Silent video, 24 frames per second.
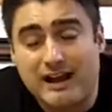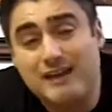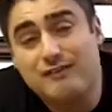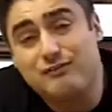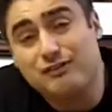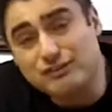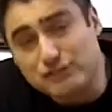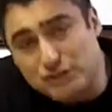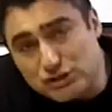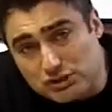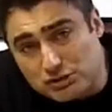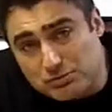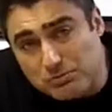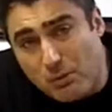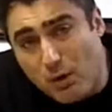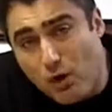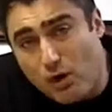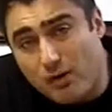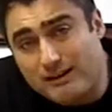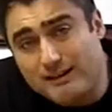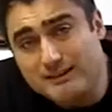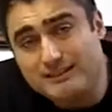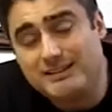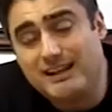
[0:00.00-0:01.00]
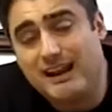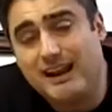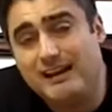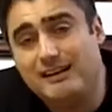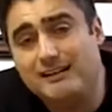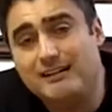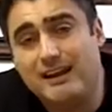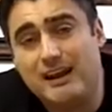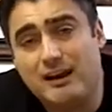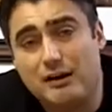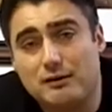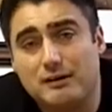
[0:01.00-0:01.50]
If it's a small
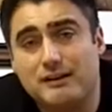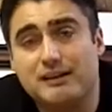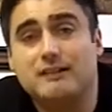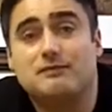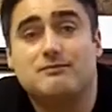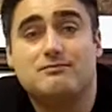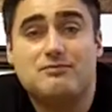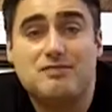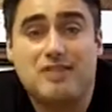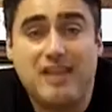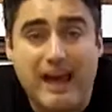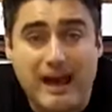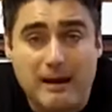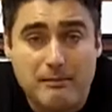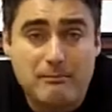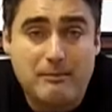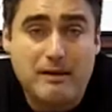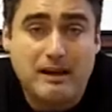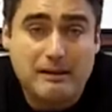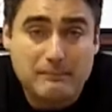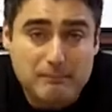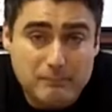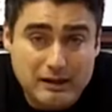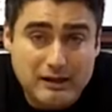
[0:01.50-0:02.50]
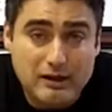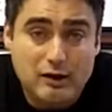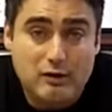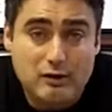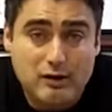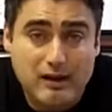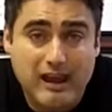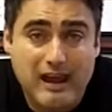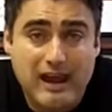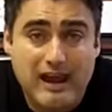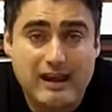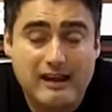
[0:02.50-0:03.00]
contained area, that might be
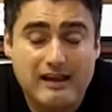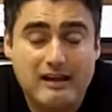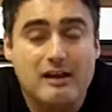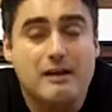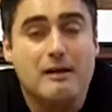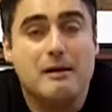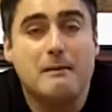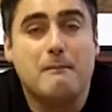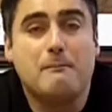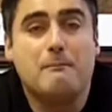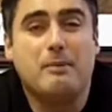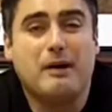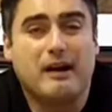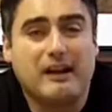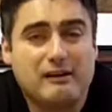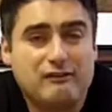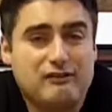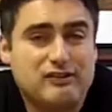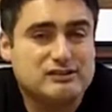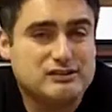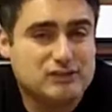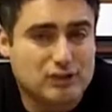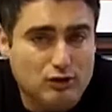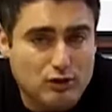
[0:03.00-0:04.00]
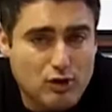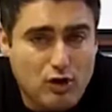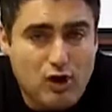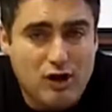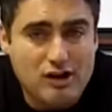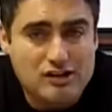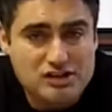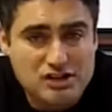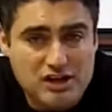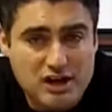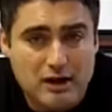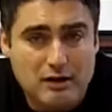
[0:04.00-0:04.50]
okay. But if it's a
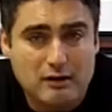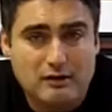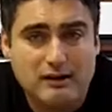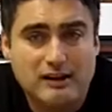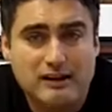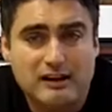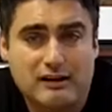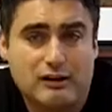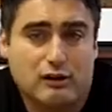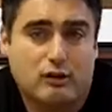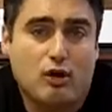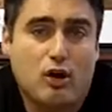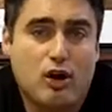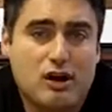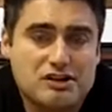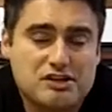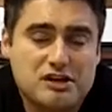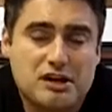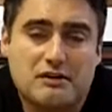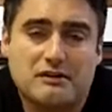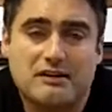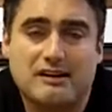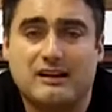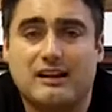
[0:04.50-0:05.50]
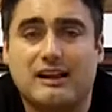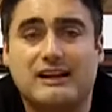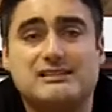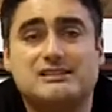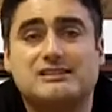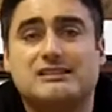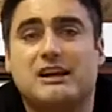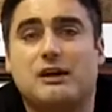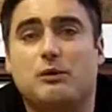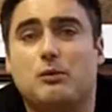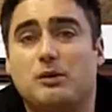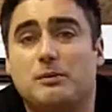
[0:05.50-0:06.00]
large area, and a large area,
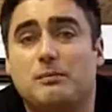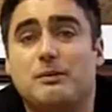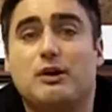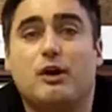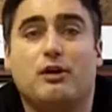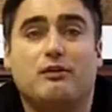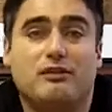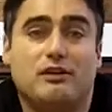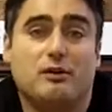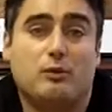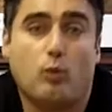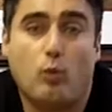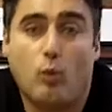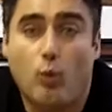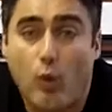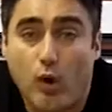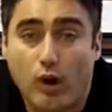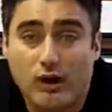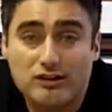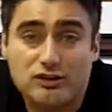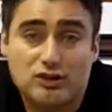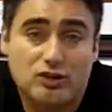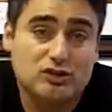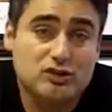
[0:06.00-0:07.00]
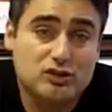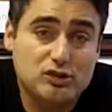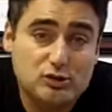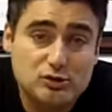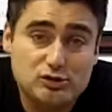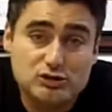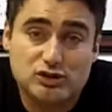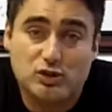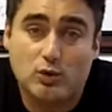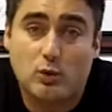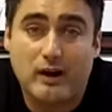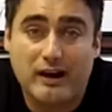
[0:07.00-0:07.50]
let's say, would be over 1 to
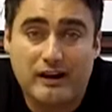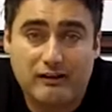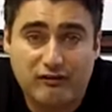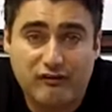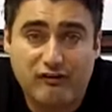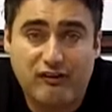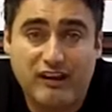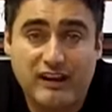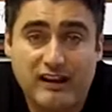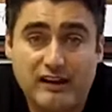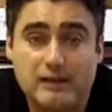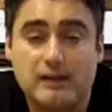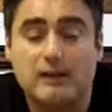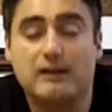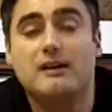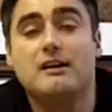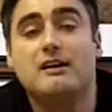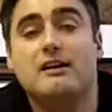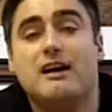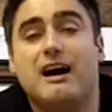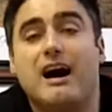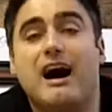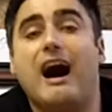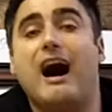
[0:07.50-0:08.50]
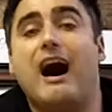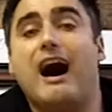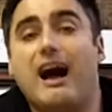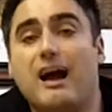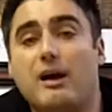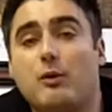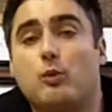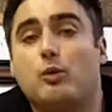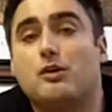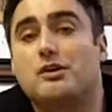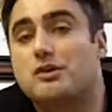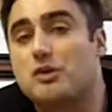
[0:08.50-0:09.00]
2 square feet,
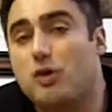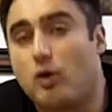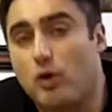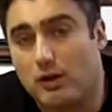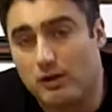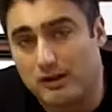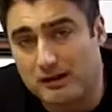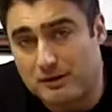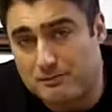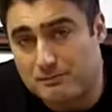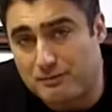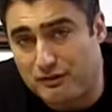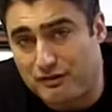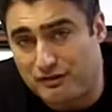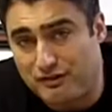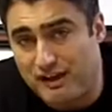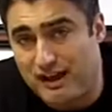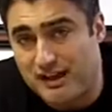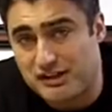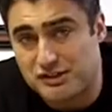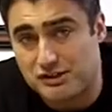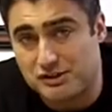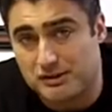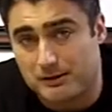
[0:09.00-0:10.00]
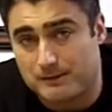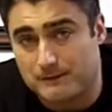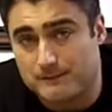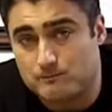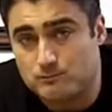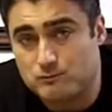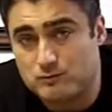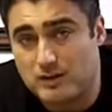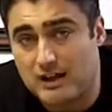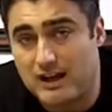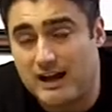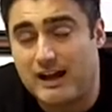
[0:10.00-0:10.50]
I would call in a professional.
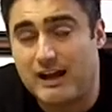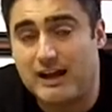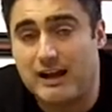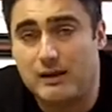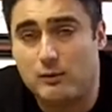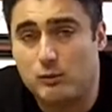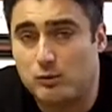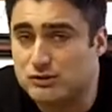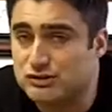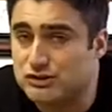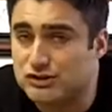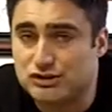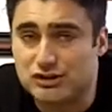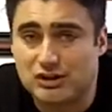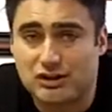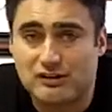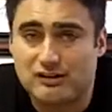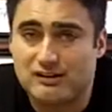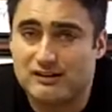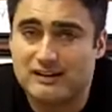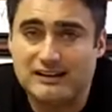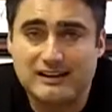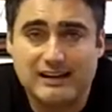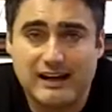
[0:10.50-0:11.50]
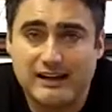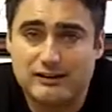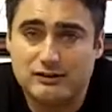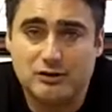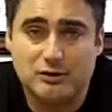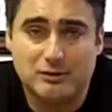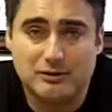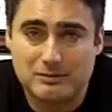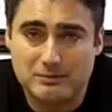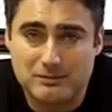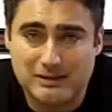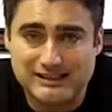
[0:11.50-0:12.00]
I would certainly not
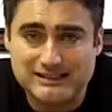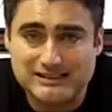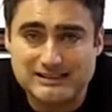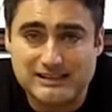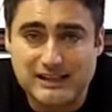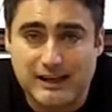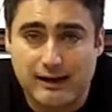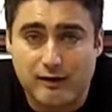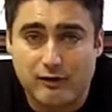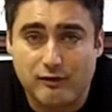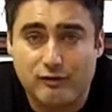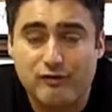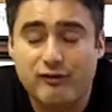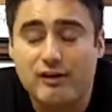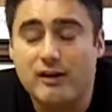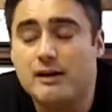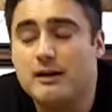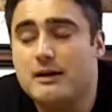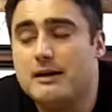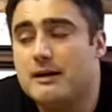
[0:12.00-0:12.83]
do it myself.